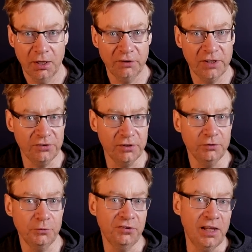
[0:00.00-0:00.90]
And Tesla
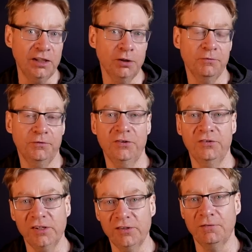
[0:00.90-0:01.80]
was selling them for
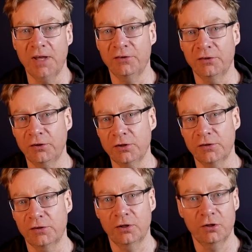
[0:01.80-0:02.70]

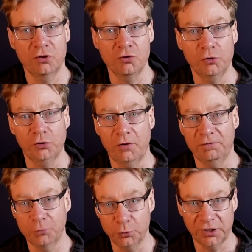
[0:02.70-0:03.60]
$60,000, not
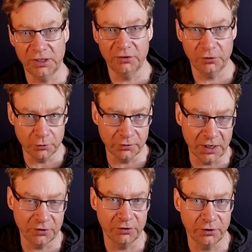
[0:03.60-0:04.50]

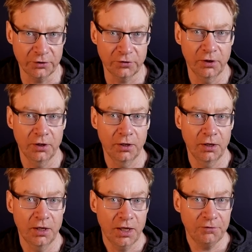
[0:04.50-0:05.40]
$42,000.
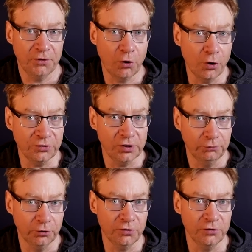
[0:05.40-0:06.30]
If the cost
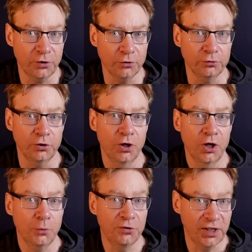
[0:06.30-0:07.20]
of goods sold
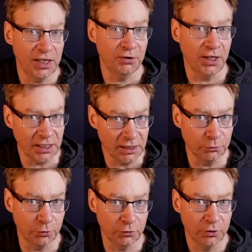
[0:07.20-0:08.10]
was even
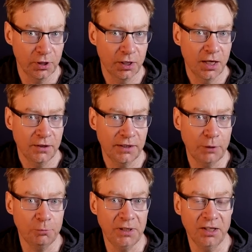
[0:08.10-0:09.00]
equal, and that
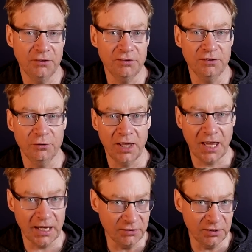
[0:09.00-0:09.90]
would be an additional
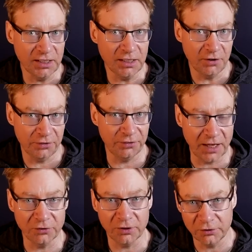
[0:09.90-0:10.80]

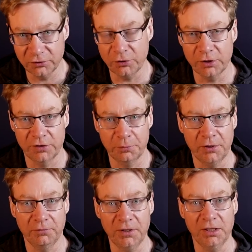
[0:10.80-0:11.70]
$18,000
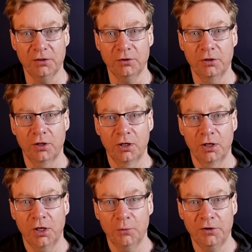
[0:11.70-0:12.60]
per vehicle,
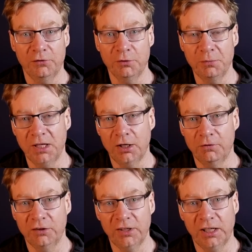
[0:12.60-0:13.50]
which would mean a
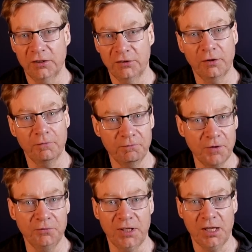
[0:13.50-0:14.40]
ridiculous
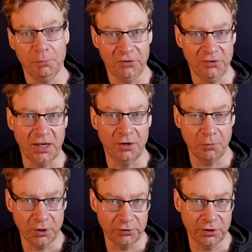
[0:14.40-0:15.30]
50%
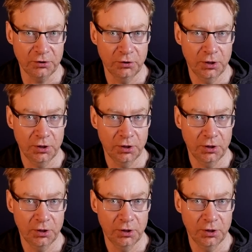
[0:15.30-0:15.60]
margin.